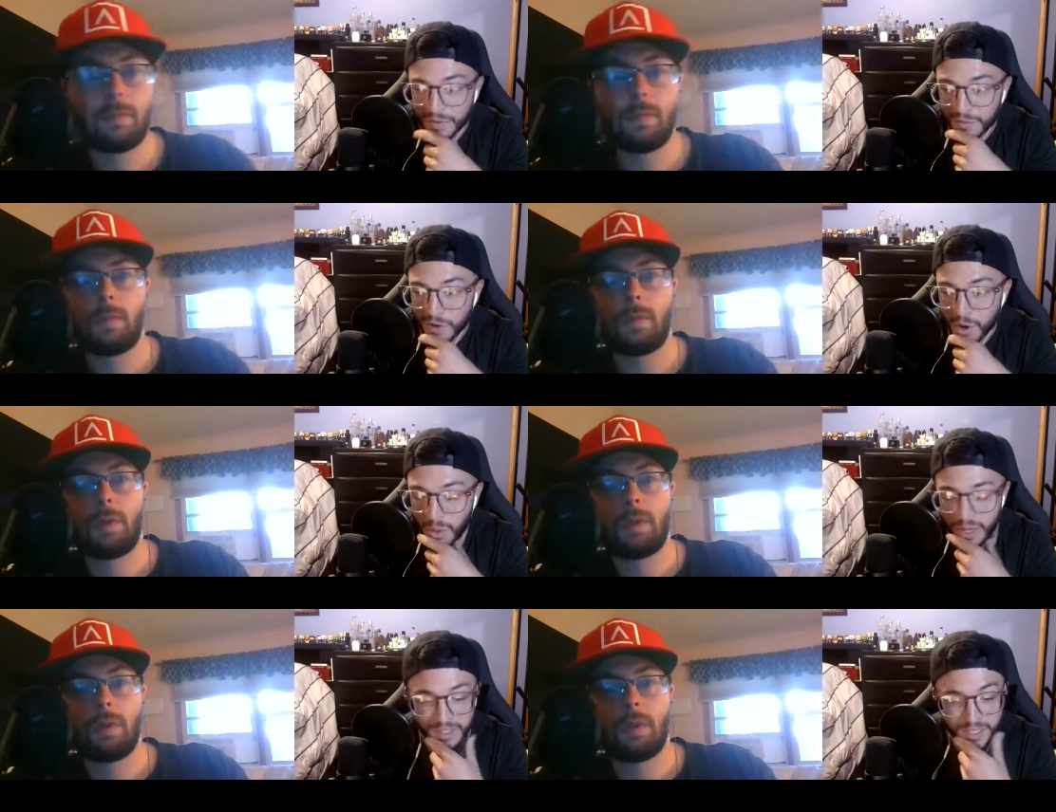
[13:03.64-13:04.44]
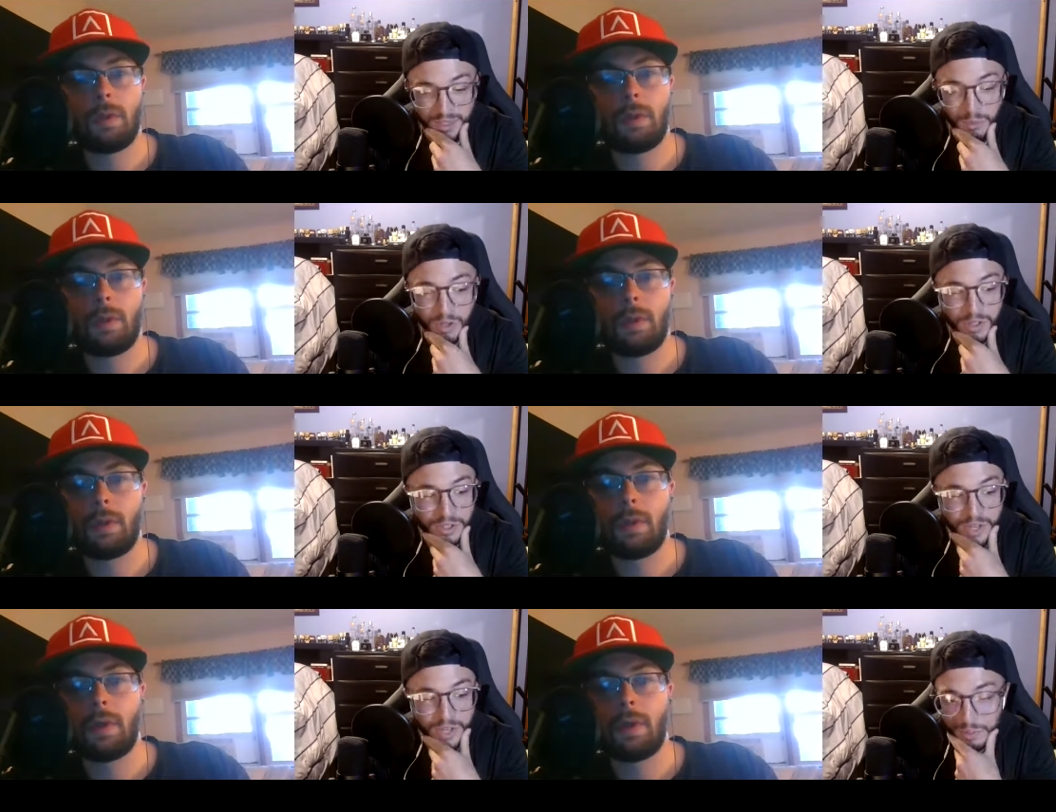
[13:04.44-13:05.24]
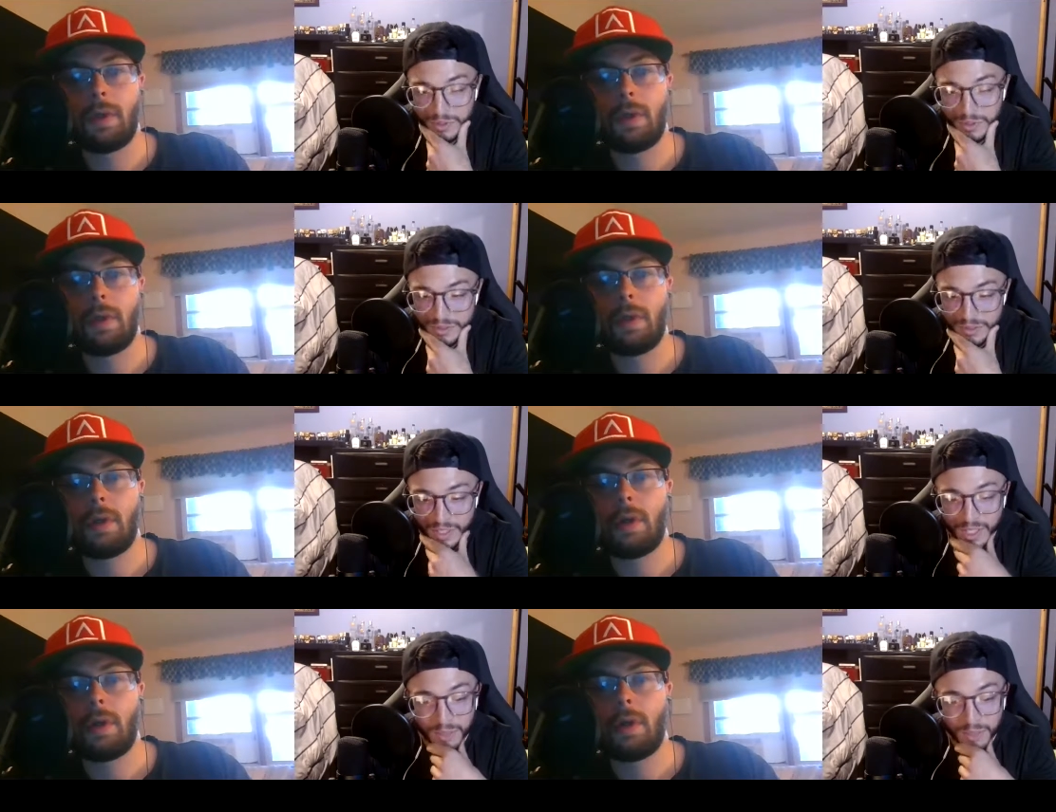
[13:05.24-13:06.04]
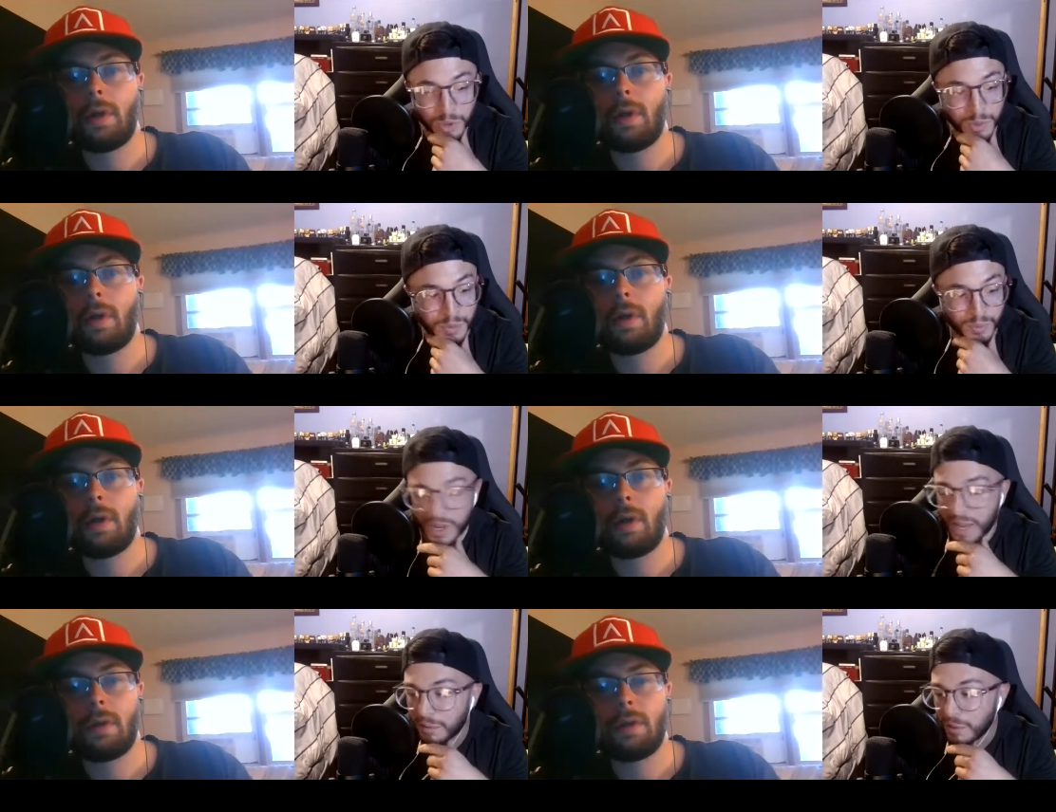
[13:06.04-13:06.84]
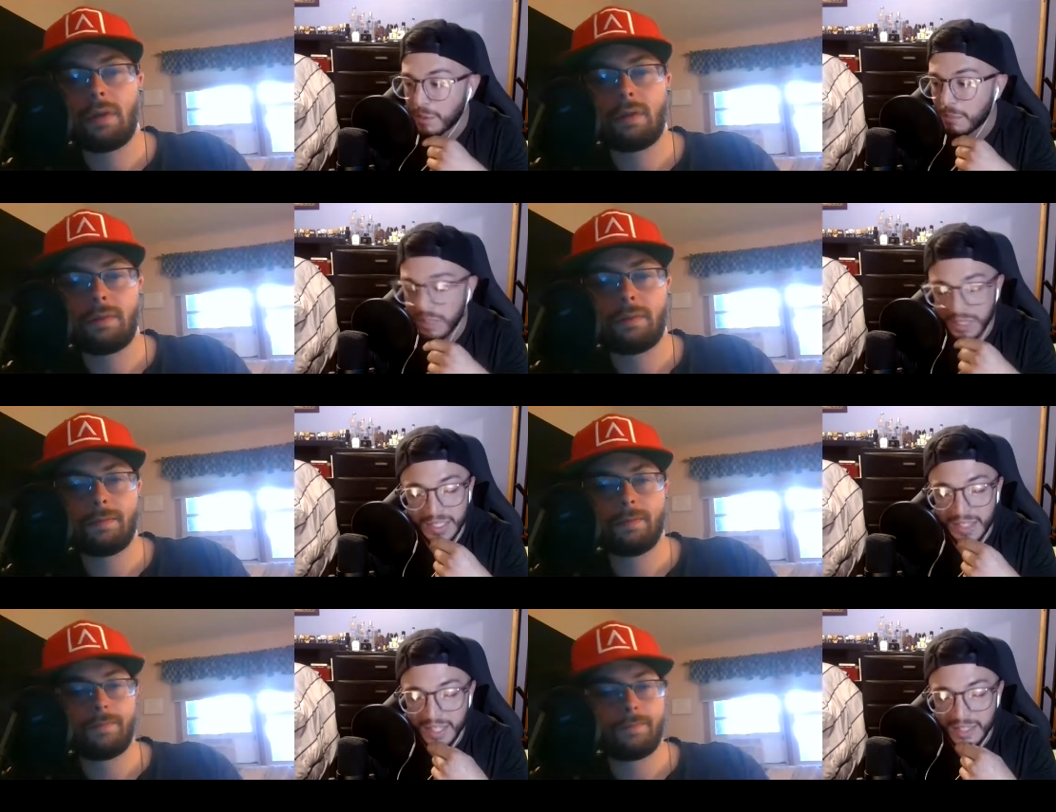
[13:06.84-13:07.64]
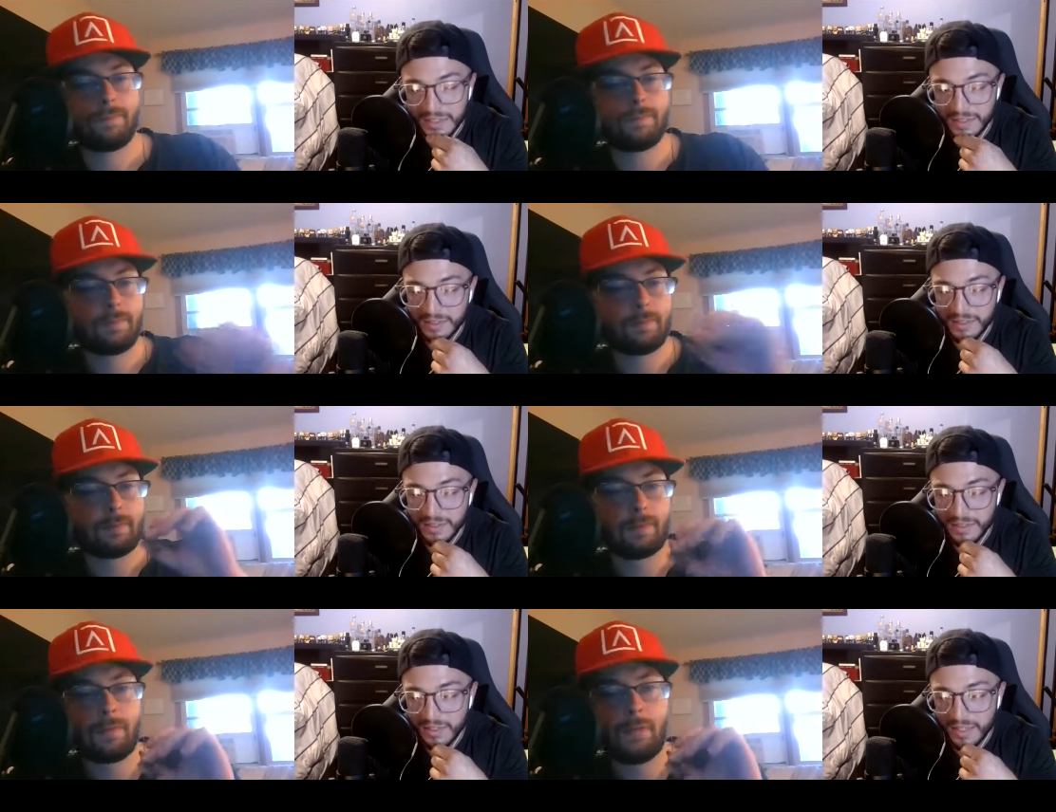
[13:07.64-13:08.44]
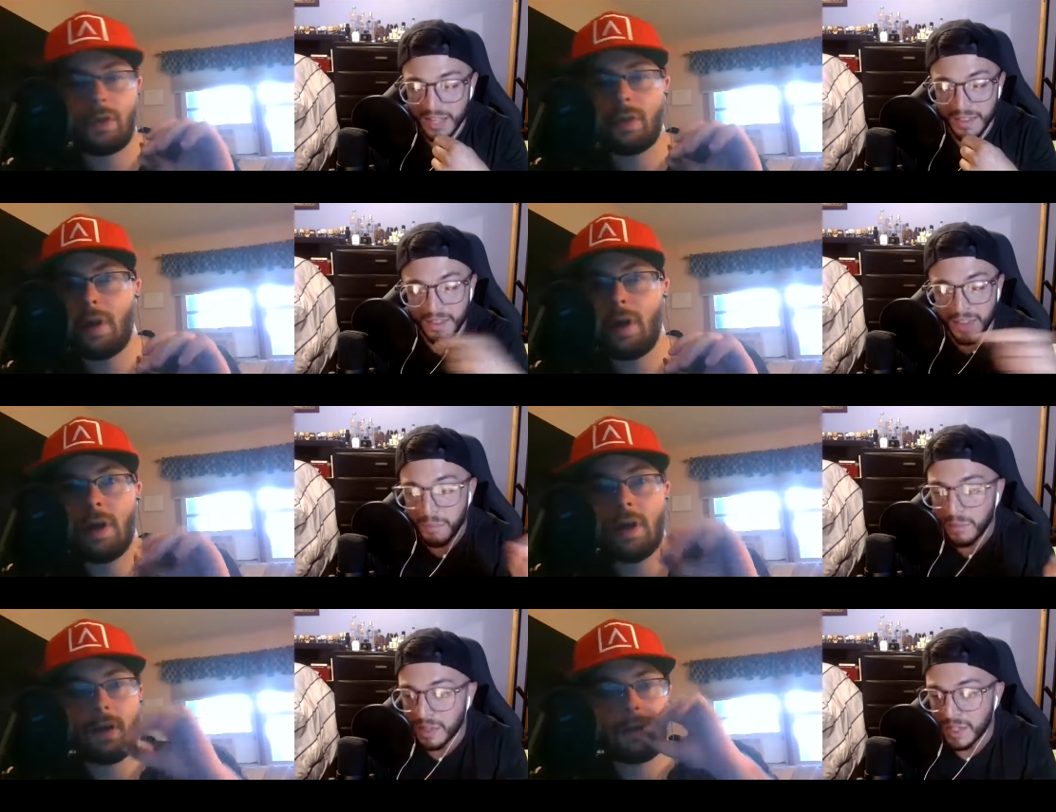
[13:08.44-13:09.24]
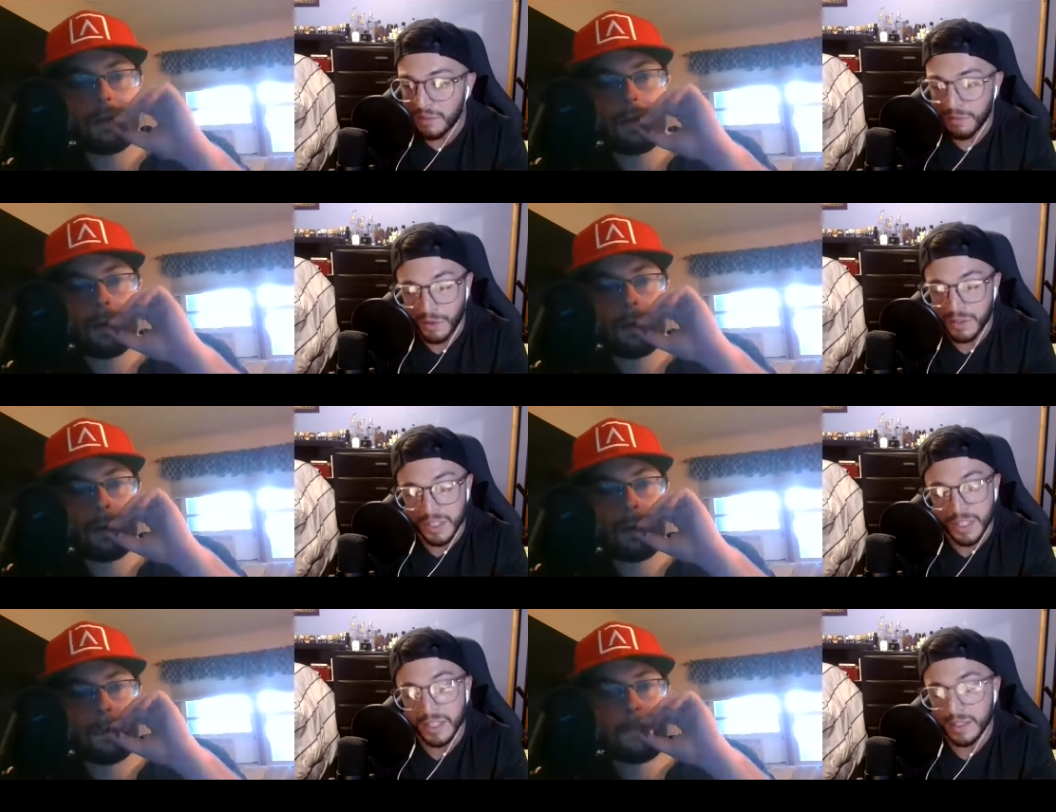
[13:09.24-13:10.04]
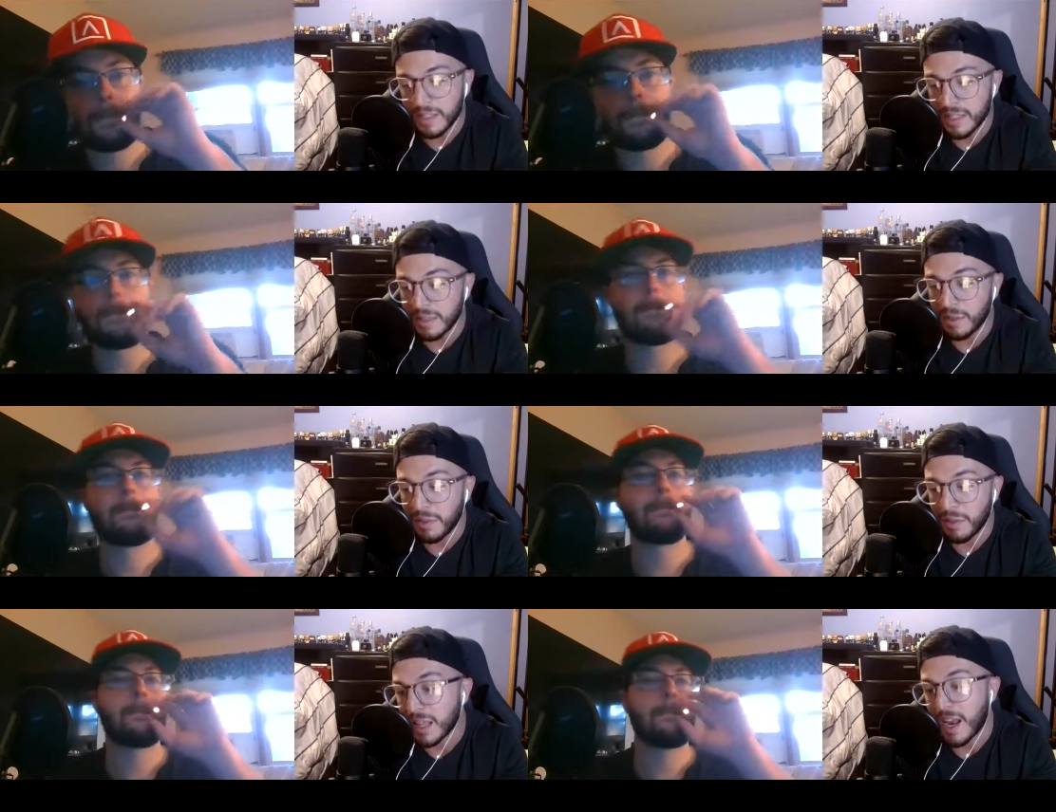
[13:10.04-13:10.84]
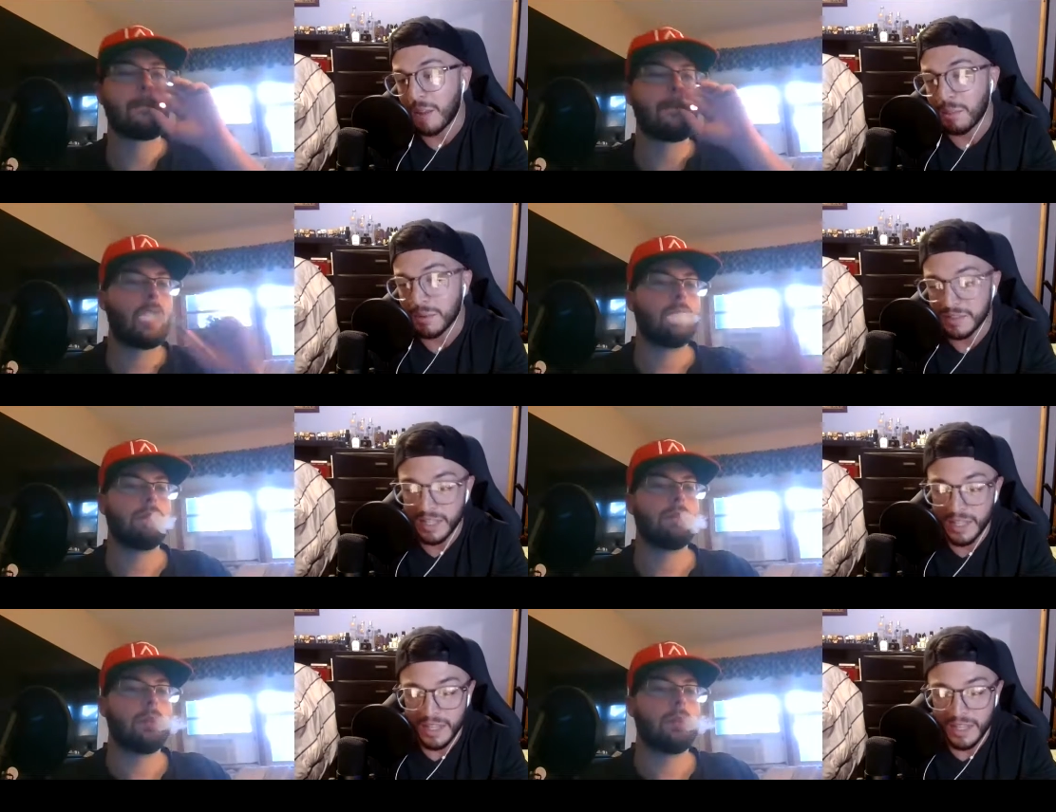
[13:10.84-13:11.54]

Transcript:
Speaker 1: have no idea what could happen. Um, you could prepare for a million things, and then that million and first thing is the thing that happens.